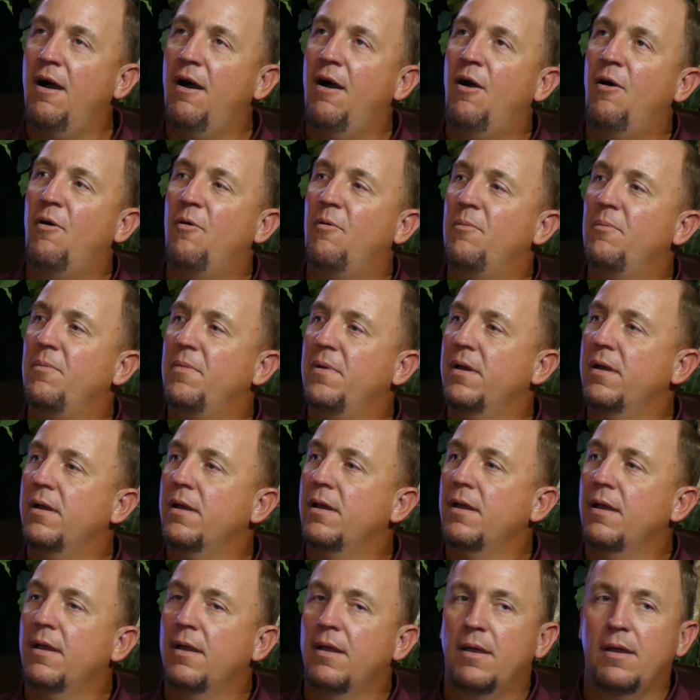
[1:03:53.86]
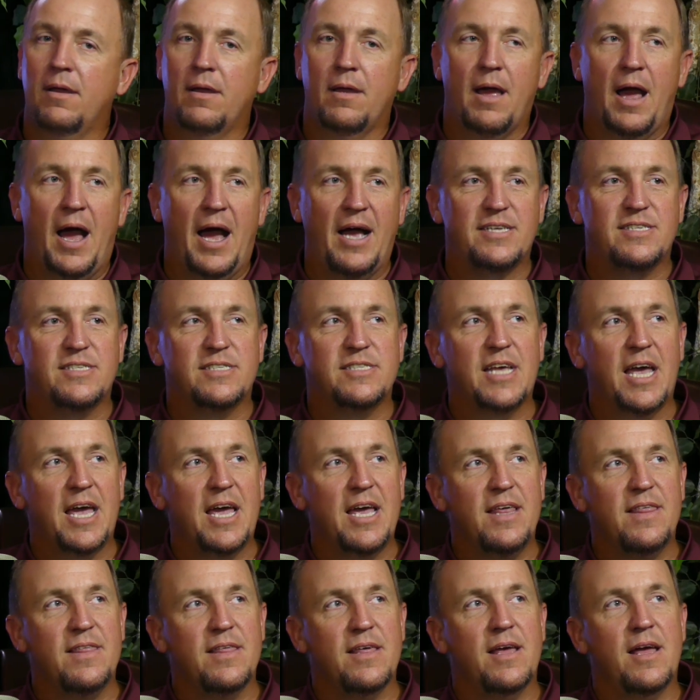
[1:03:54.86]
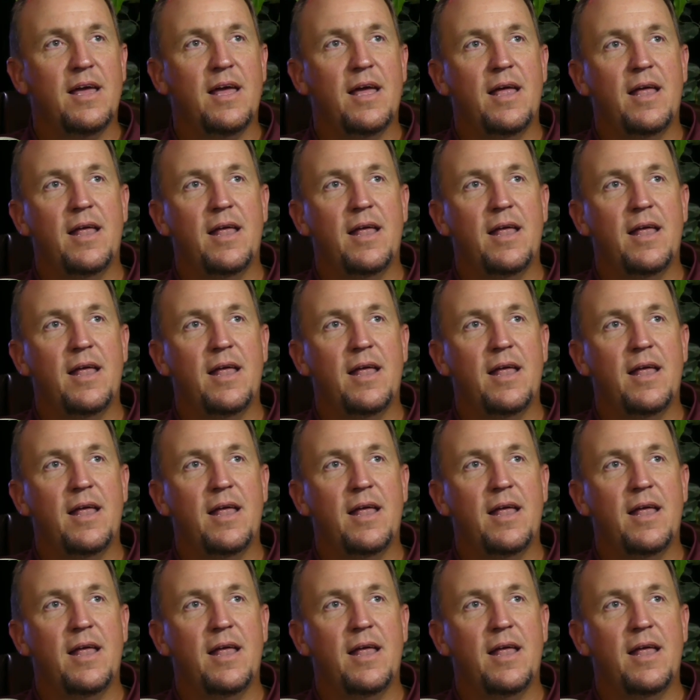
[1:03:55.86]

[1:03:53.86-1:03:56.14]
Do you say that? You should have adopted that.